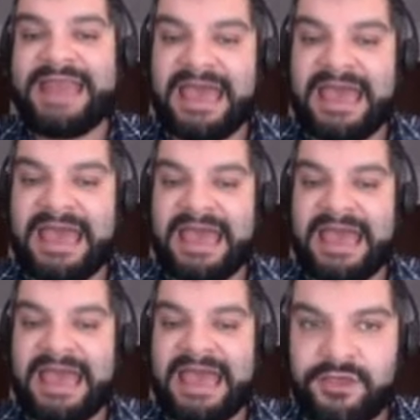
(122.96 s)
asset
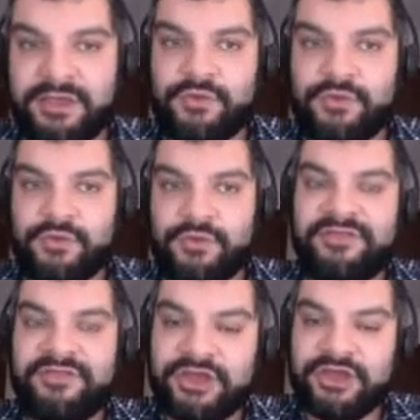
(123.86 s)
rather
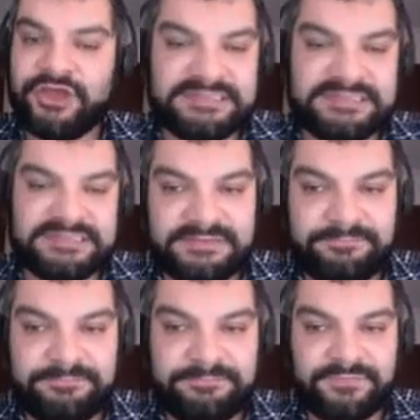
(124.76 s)
than a cost,
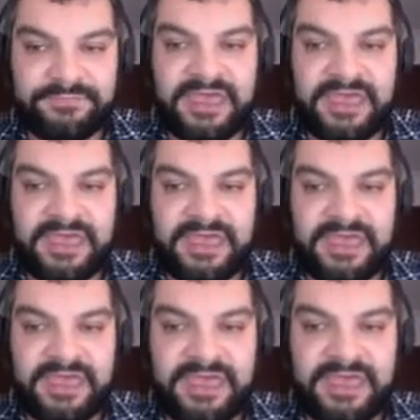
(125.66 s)
okay? Even
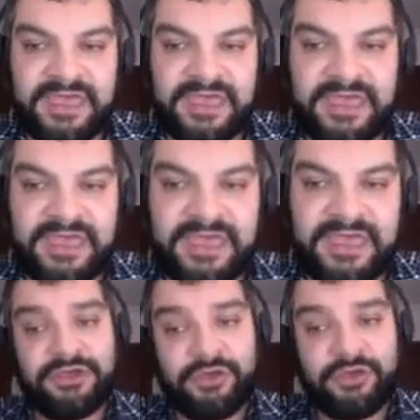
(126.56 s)
though they do
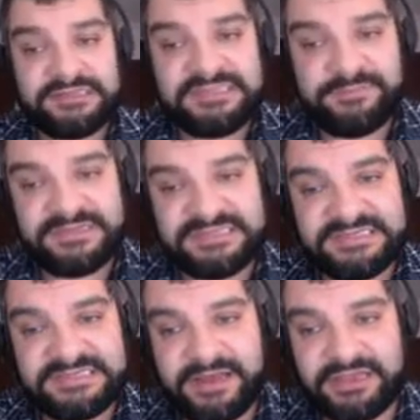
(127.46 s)
cost the
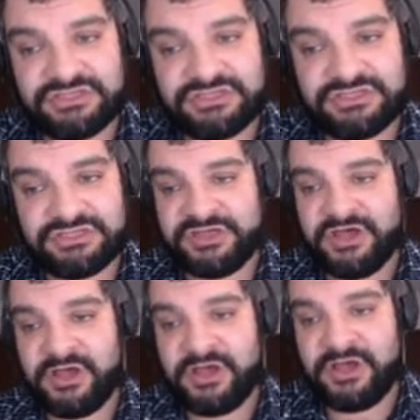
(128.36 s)
business money in terms
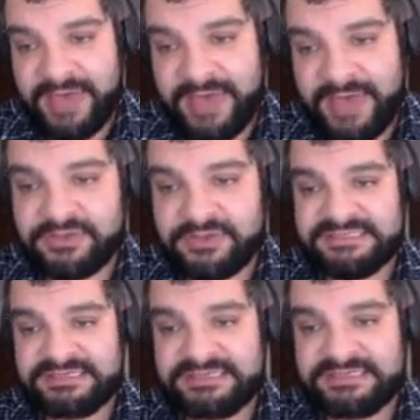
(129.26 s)
of
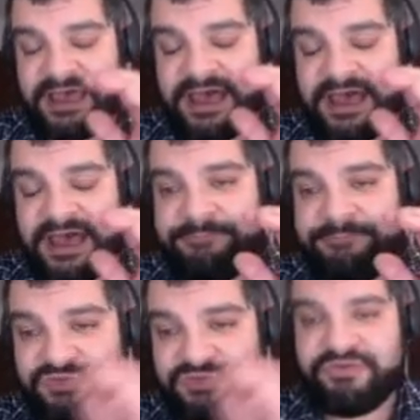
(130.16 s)
payments,
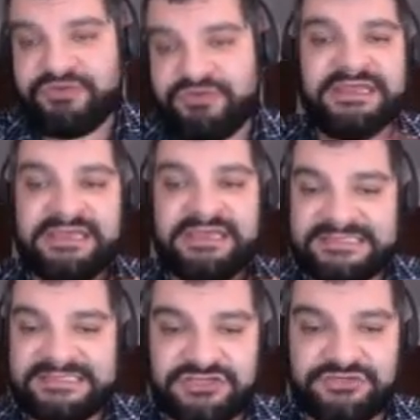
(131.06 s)
training,
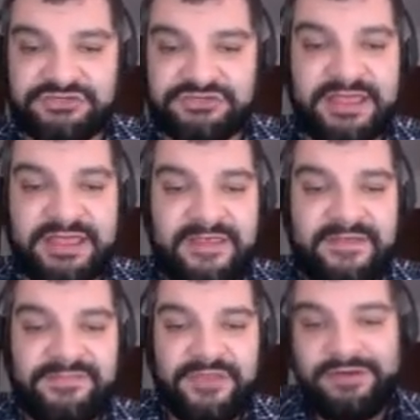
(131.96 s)
etc.,
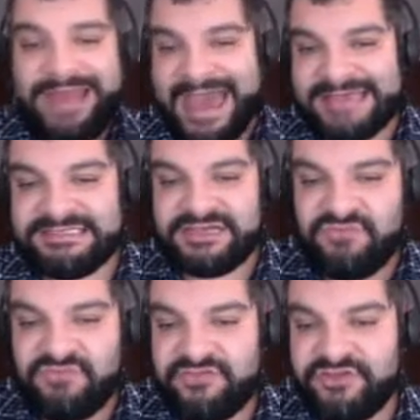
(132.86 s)
they're an asset
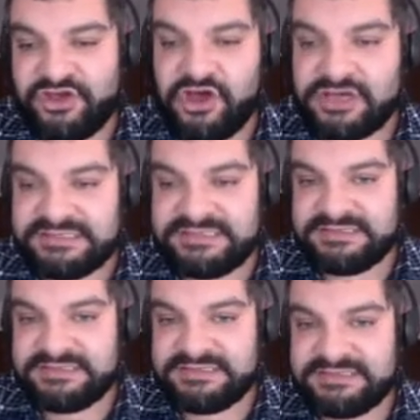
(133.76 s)
rather than a
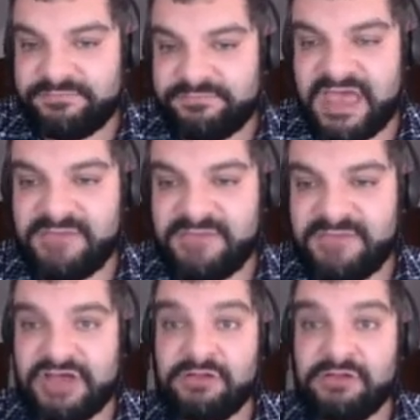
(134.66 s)
cost, okay?
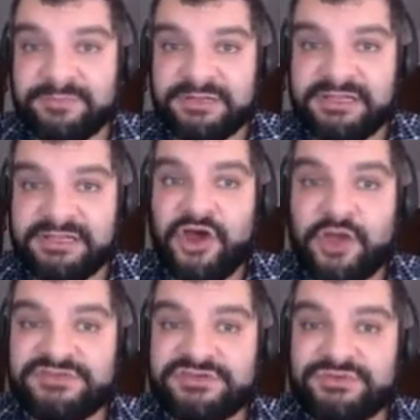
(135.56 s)
Because ultimately, you'd
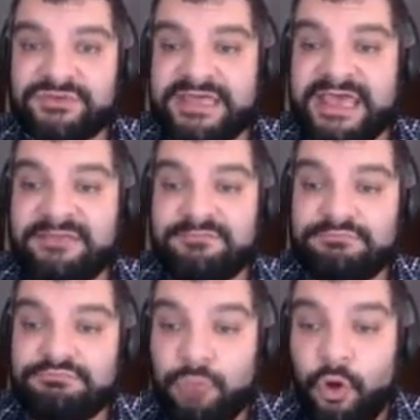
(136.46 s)
hope to get
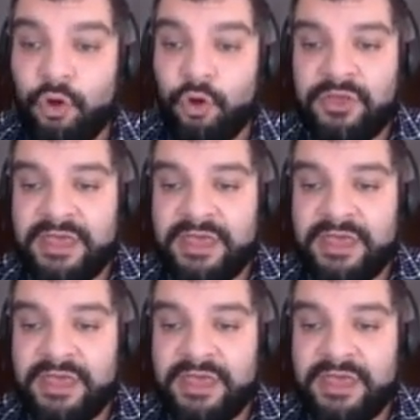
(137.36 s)
more